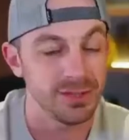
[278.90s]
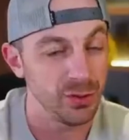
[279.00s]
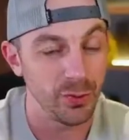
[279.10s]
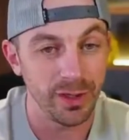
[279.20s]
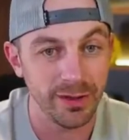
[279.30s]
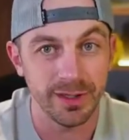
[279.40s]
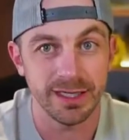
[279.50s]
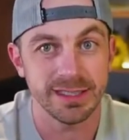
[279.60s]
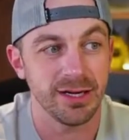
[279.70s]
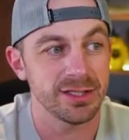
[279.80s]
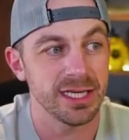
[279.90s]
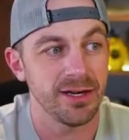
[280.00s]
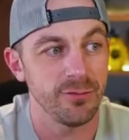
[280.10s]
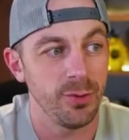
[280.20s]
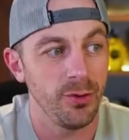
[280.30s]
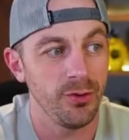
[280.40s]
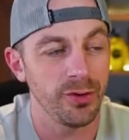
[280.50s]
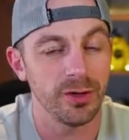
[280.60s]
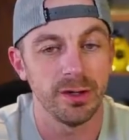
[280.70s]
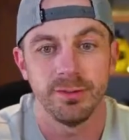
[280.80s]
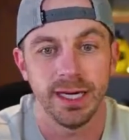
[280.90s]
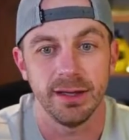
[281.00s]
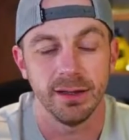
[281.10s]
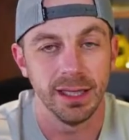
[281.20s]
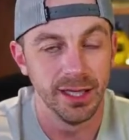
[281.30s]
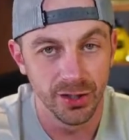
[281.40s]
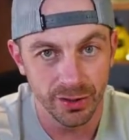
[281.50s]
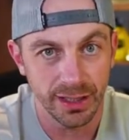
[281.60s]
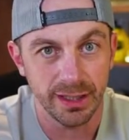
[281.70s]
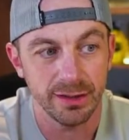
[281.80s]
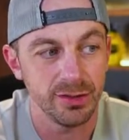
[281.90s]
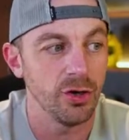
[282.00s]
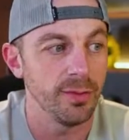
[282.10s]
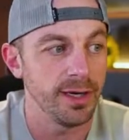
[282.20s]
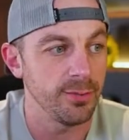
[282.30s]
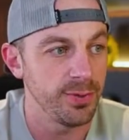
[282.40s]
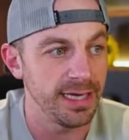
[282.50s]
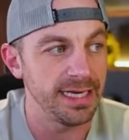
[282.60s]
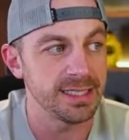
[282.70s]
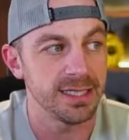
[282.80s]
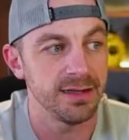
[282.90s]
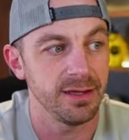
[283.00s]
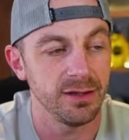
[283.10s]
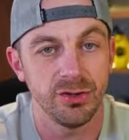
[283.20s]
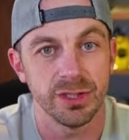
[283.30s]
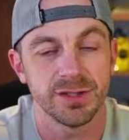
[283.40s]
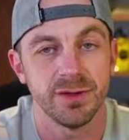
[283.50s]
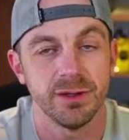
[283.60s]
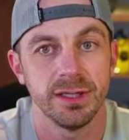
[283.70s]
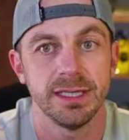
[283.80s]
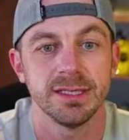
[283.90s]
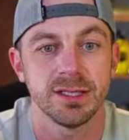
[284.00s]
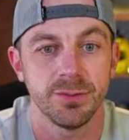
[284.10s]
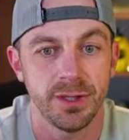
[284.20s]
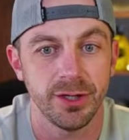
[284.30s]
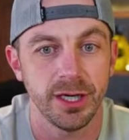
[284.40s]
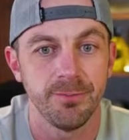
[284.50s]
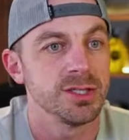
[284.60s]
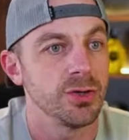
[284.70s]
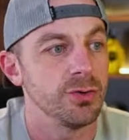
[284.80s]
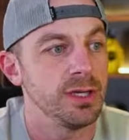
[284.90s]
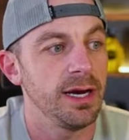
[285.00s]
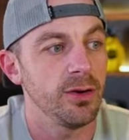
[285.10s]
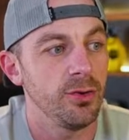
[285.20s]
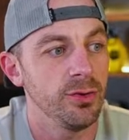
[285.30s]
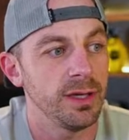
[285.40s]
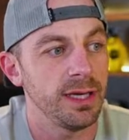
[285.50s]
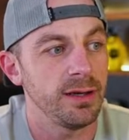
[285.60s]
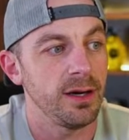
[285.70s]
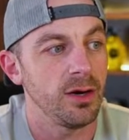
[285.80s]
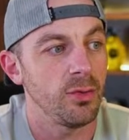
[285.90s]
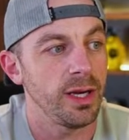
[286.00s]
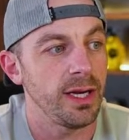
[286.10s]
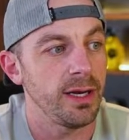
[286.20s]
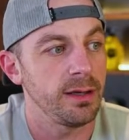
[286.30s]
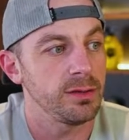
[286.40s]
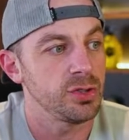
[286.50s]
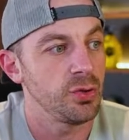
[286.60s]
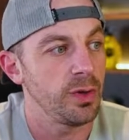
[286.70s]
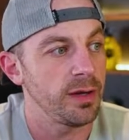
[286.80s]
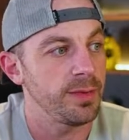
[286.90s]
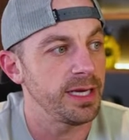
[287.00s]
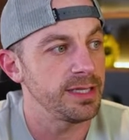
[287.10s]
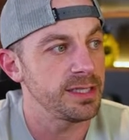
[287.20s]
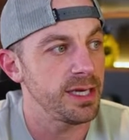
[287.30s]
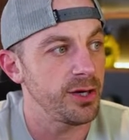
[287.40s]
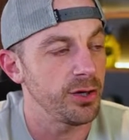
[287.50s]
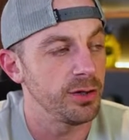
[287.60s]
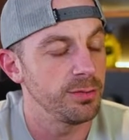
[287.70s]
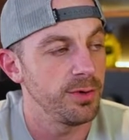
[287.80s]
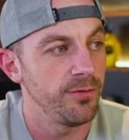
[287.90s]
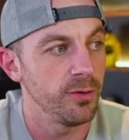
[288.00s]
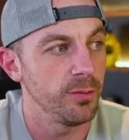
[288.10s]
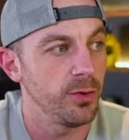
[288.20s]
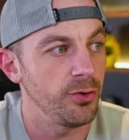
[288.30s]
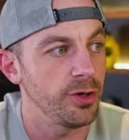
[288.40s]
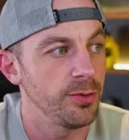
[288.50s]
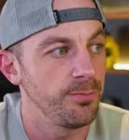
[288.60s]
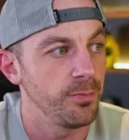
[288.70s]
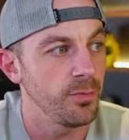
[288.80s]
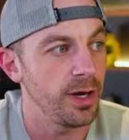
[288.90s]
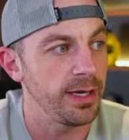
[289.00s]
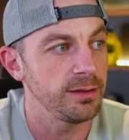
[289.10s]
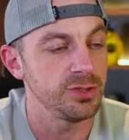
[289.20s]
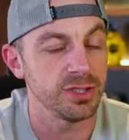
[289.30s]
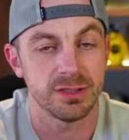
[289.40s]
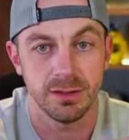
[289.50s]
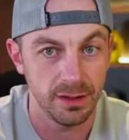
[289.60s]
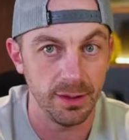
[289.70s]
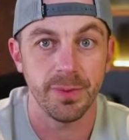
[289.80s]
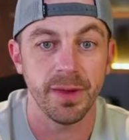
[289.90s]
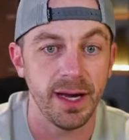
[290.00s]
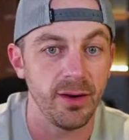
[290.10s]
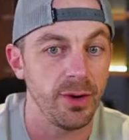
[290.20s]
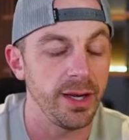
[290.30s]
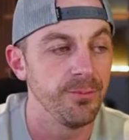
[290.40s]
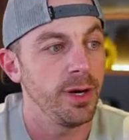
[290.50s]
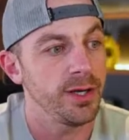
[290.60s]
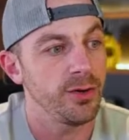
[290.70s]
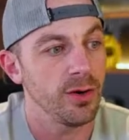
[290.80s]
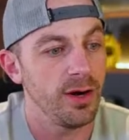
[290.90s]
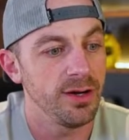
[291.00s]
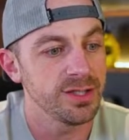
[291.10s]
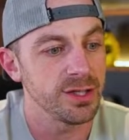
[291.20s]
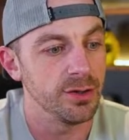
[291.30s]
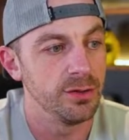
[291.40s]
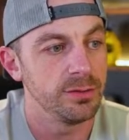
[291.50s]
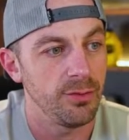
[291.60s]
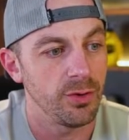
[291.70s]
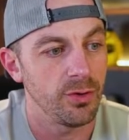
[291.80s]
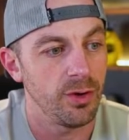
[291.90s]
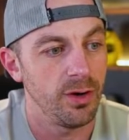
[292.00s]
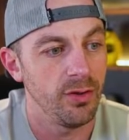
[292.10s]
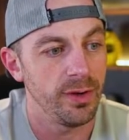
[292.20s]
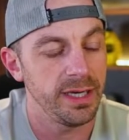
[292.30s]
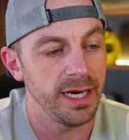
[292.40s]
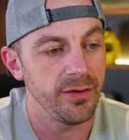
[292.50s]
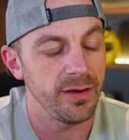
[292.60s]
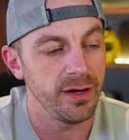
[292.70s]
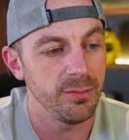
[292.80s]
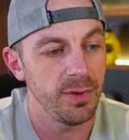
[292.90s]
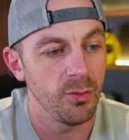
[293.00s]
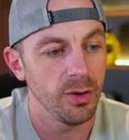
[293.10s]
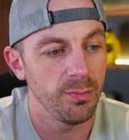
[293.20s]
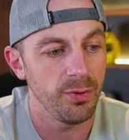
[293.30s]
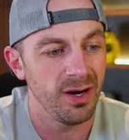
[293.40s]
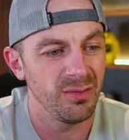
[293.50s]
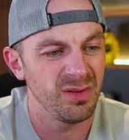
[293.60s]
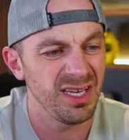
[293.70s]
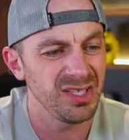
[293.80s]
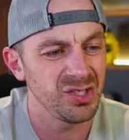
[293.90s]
20 minutes outside of Boulder, man, literally no better place than a Louisville and Superior. So not only are we 20 minutes here from Boulder, right? Just up the highway. But you're also, I won't go all the way down there, but we're probably